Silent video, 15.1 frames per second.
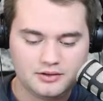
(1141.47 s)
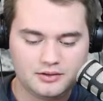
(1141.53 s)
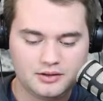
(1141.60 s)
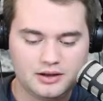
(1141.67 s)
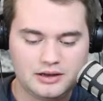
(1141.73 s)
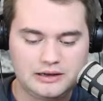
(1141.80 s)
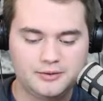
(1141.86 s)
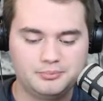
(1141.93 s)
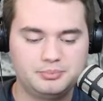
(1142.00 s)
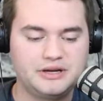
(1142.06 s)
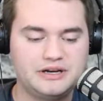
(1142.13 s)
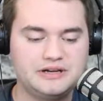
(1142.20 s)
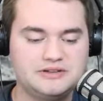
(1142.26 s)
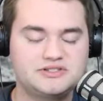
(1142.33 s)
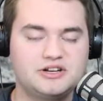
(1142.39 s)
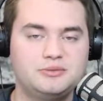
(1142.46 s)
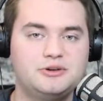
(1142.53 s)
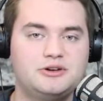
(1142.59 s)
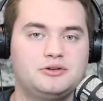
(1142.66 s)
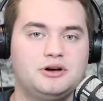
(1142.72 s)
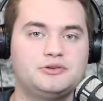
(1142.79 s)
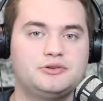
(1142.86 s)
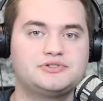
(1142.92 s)
Um, but it's going to be
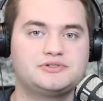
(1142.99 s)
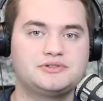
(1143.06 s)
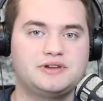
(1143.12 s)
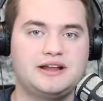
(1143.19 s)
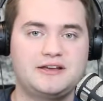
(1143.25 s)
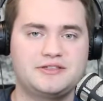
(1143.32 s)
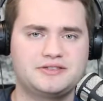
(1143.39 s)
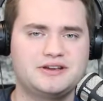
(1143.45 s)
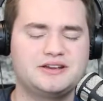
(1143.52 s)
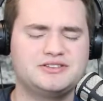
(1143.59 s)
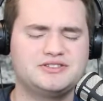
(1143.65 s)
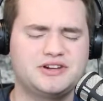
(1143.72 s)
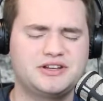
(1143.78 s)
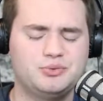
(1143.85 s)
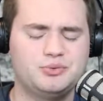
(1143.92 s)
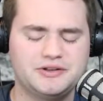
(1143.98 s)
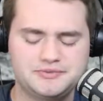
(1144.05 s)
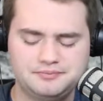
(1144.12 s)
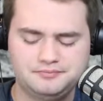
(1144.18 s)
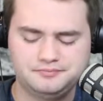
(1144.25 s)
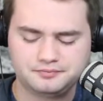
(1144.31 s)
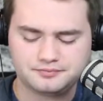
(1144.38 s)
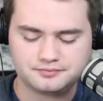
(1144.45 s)
close, and I think Kentucky wins.
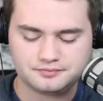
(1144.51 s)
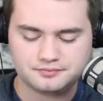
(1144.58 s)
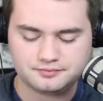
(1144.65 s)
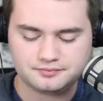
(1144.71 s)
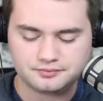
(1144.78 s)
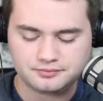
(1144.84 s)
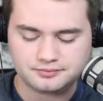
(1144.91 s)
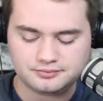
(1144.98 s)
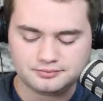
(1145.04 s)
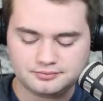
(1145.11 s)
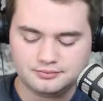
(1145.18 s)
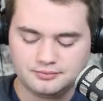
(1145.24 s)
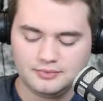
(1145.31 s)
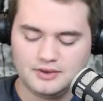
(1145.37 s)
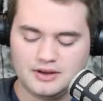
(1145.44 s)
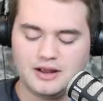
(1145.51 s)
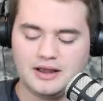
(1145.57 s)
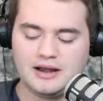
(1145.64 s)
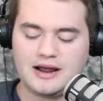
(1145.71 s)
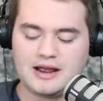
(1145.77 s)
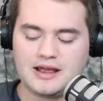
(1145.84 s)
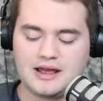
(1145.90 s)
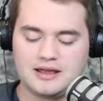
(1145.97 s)

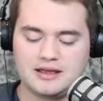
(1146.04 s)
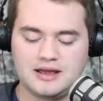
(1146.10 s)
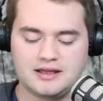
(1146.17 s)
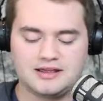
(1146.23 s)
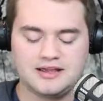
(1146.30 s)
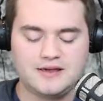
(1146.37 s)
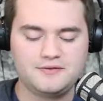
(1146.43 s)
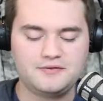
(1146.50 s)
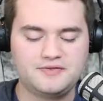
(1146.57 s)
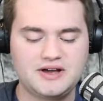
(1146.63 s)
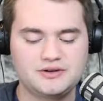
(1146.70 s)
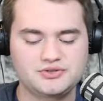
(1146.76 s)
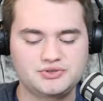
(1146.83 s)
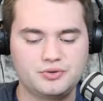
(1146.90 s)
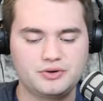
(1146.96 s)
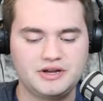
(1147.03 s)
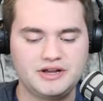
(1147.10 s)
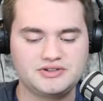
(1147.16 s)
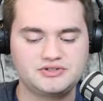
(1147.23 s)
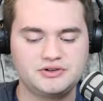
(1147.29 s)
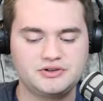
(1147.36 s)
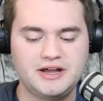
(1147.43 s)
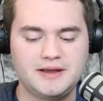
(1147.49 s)
And I, I, I gave a final score
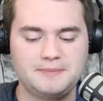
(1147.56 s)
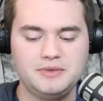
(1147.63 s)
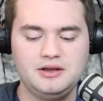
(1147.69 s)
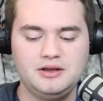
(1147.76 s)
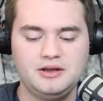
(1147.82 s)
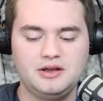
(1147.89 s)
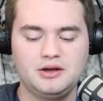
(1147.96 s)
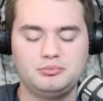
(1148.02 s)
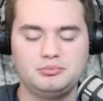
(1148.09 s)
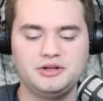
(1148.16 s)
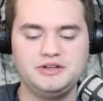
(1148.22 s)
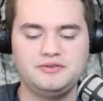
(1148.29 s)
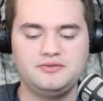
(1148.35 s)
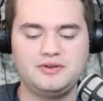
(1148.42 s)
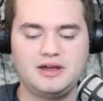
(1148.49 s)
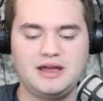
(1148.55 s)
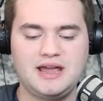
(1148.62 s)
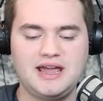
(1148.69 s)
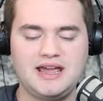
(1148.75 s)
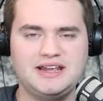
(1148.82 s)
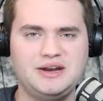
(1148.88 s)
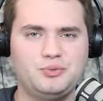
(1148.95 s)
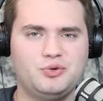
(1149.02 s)
yesterday, I believe
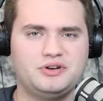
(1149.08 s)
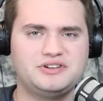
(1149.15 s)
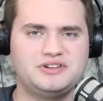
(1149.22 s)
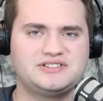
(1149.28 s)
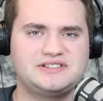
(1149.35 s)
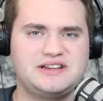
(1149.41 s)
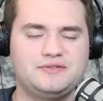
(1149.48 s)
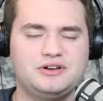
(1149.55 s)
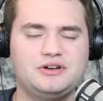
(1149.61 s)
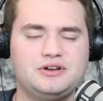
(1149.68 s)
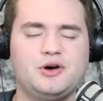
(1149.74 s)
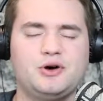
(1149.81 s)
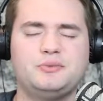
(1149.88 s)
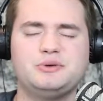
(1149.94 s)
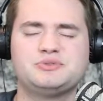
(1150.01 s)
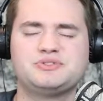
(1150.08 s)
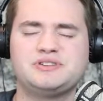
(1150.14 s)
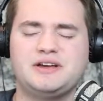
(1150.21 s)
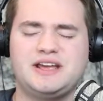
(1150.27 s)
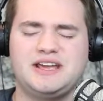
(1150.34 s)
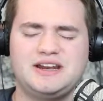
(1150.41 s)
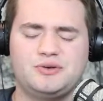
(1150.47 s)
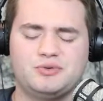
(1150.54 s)
81 to 7. No, it was
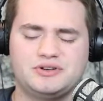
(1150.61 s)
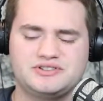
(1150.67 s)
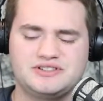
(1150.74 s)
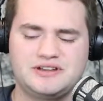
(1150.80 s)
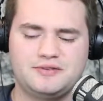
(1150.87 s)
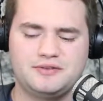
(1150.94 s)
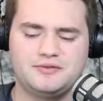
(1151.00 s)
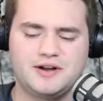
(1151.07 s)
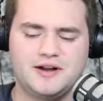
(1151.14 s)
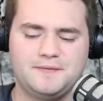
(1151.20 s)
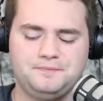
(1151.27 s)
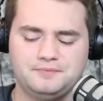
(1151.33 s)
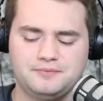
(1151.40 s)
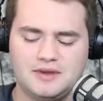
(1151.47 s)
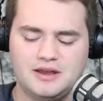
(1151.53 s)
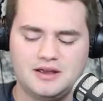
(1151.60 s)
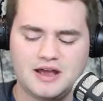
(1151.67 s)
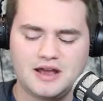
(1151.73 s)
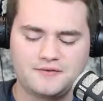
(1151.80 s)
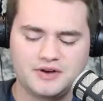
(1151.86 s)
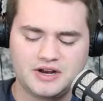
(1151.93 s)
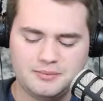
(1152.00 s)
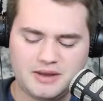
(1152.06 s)
not 81 to 75.
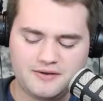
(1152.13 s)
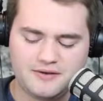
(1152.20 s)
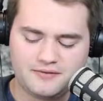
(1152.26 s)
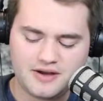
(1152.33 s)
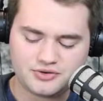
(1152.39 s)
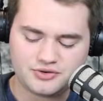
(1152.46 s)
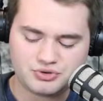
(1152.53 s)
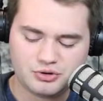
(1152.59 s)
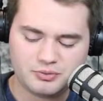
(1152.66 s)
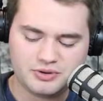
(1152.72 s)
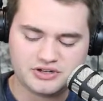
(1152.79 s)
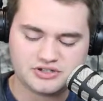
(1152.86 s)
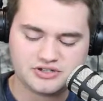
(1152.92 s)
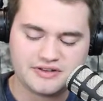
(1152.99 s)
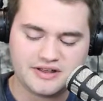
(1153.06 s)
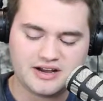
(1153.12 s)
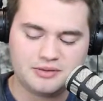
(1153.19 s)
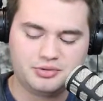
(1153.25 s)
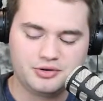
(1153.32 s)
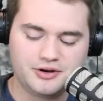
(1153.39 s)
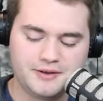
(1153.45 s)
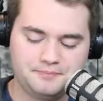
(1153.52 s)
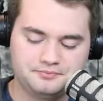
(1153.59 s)
I forget my final score prediction that I
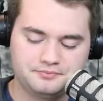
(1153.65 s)
put in.